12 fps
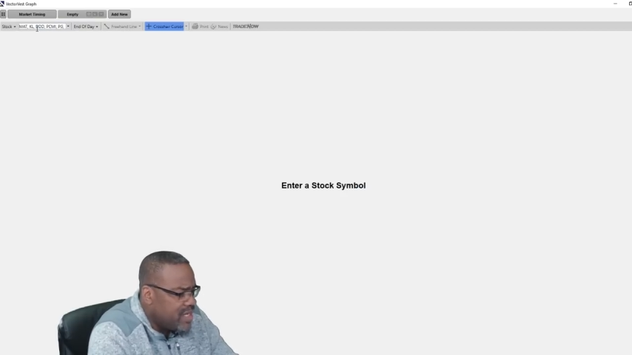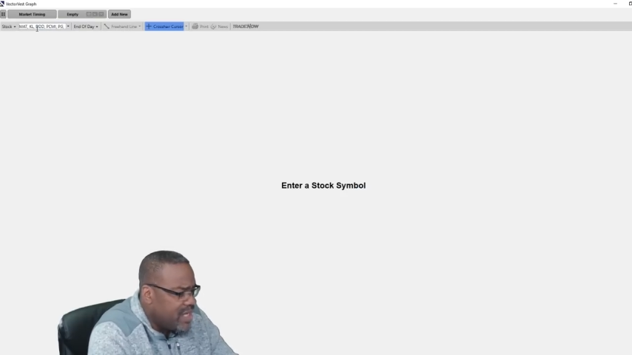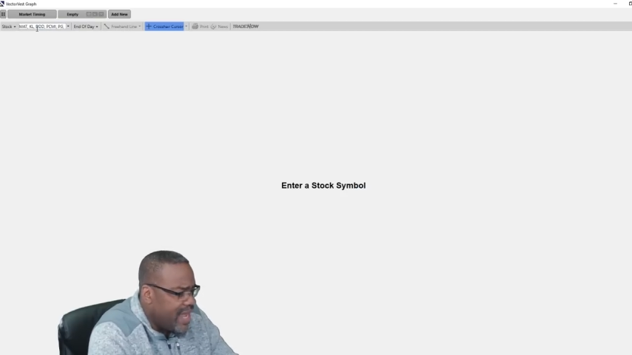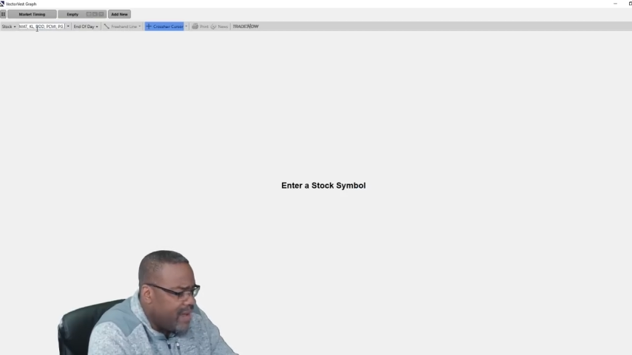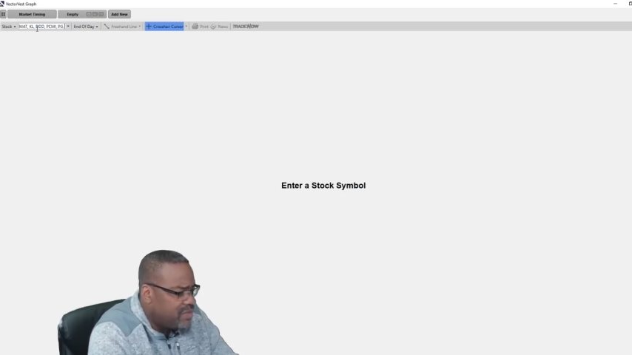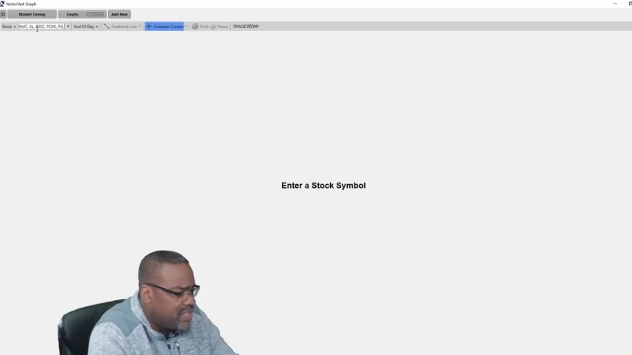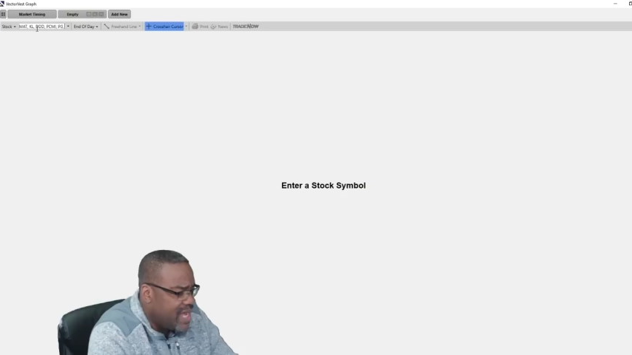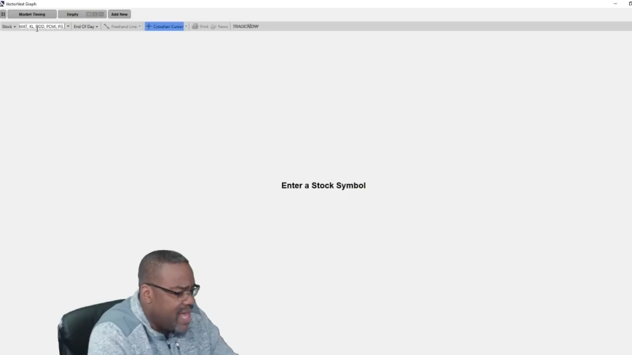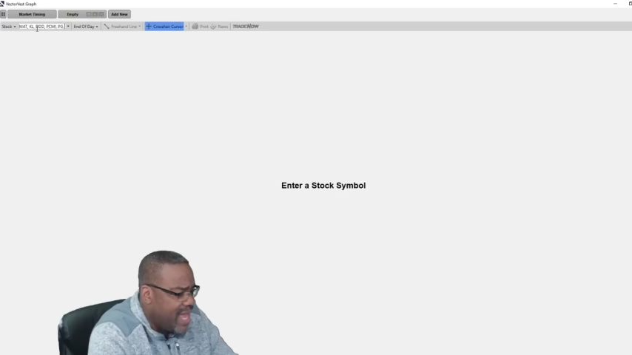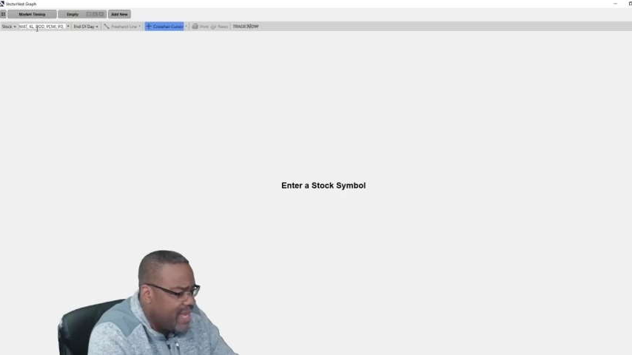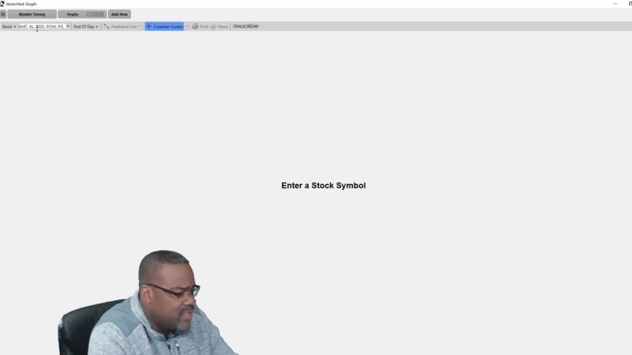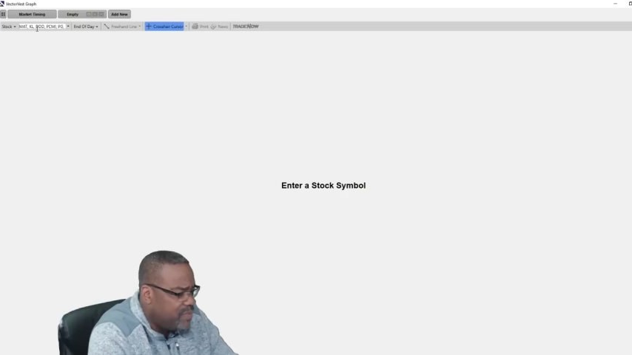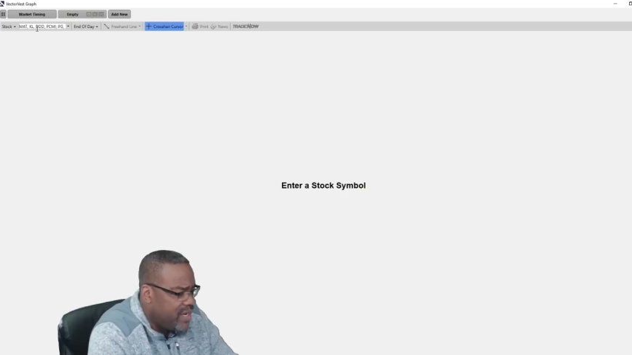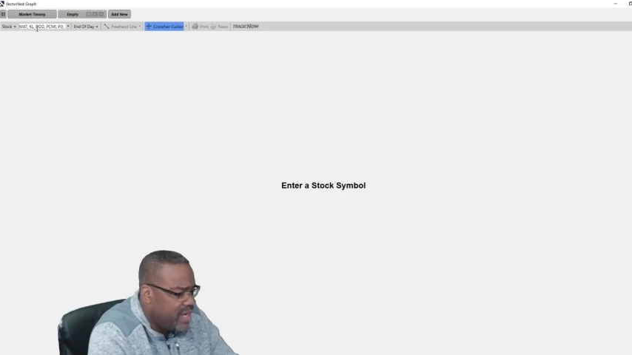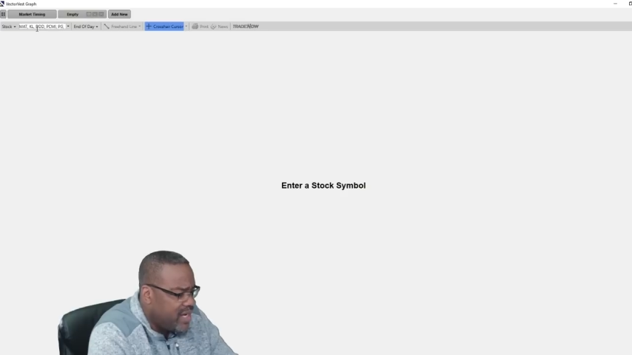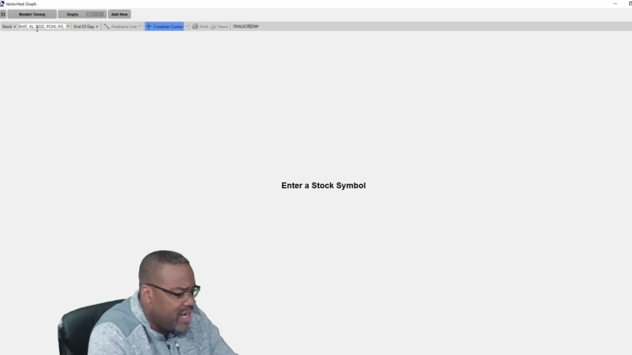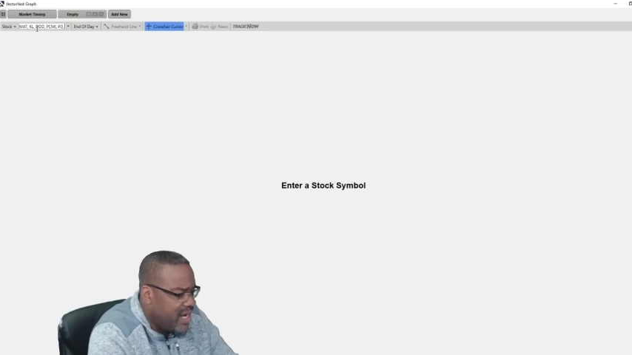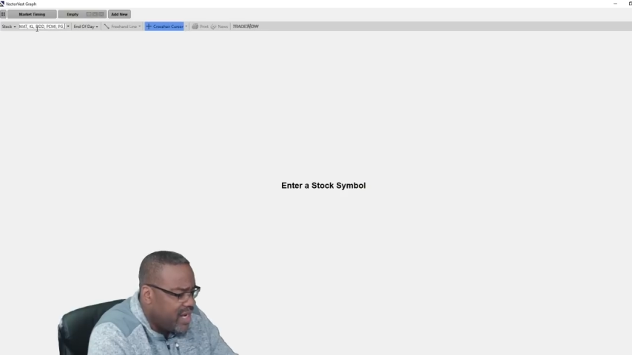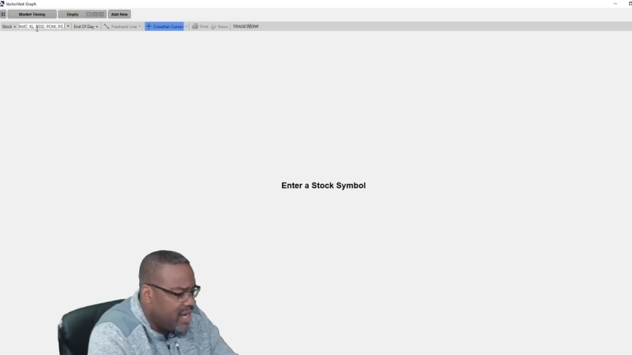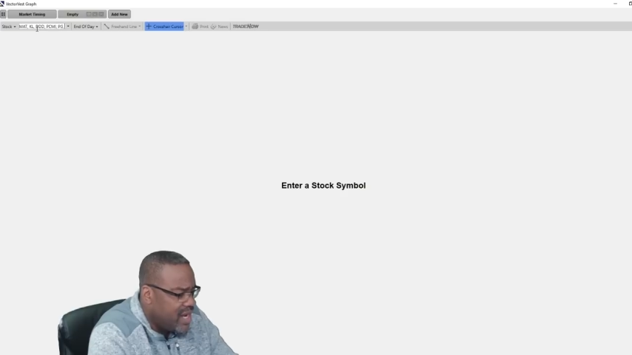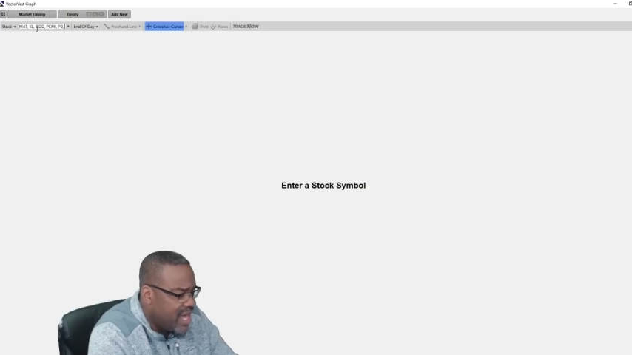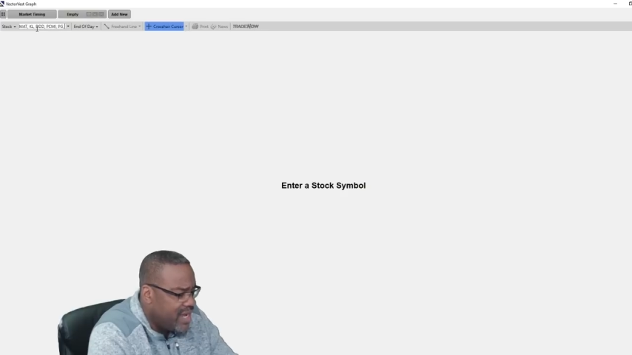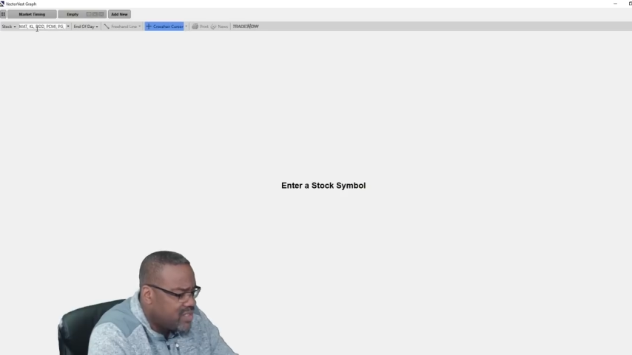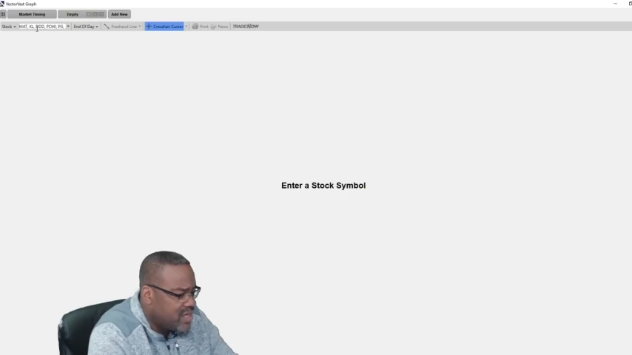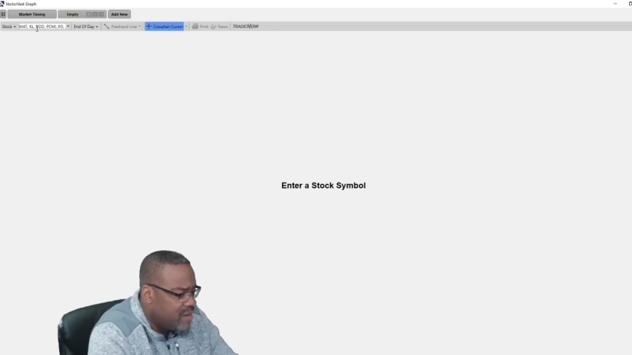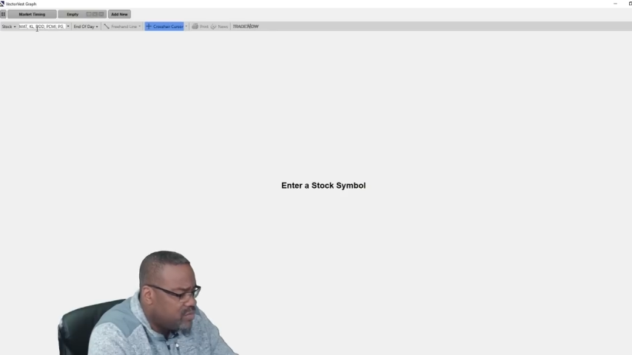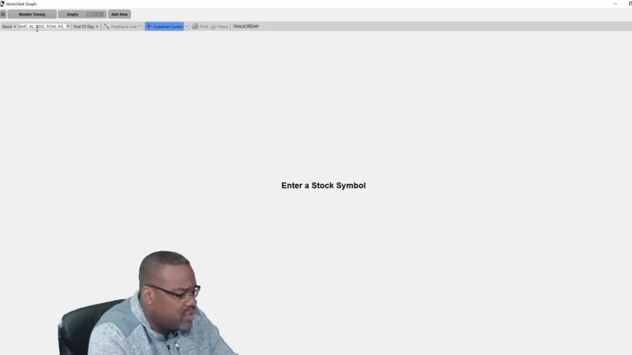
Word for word: The M T I has been in a nice up